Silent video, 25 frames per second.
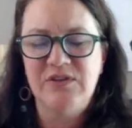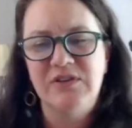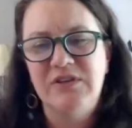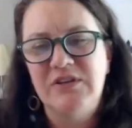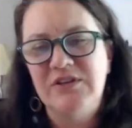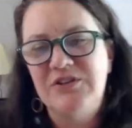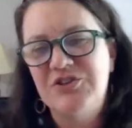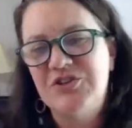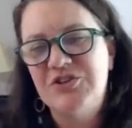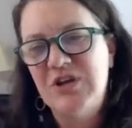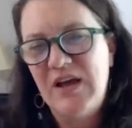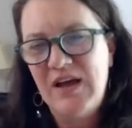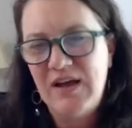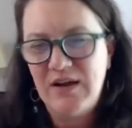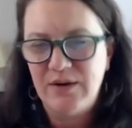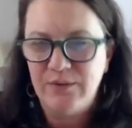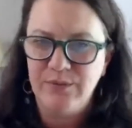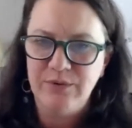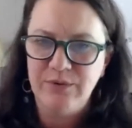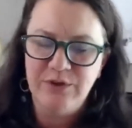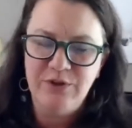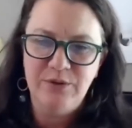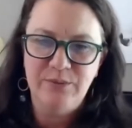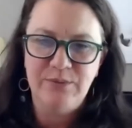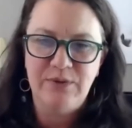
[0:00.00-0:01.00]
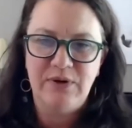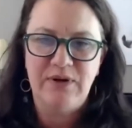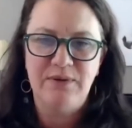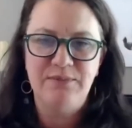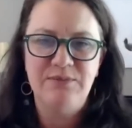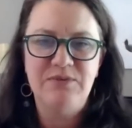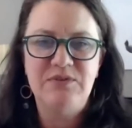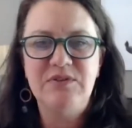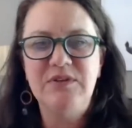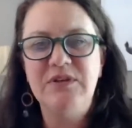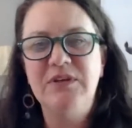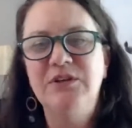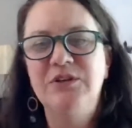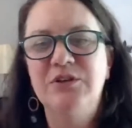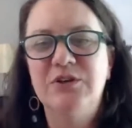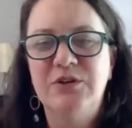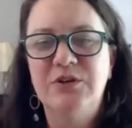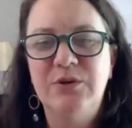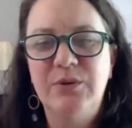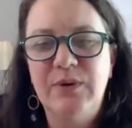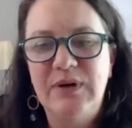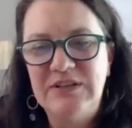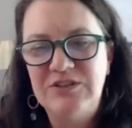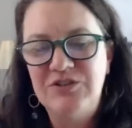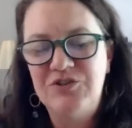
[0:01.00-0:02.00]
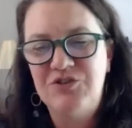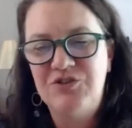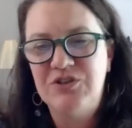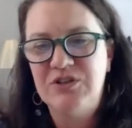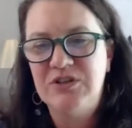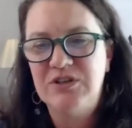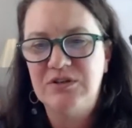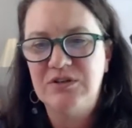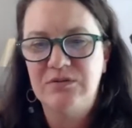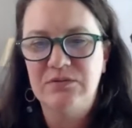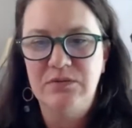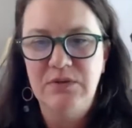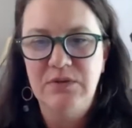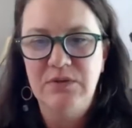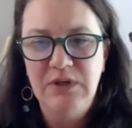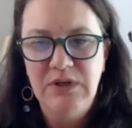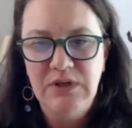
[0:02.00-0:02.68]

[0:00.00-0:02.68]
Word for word: the chat room, or I'm seeing your question.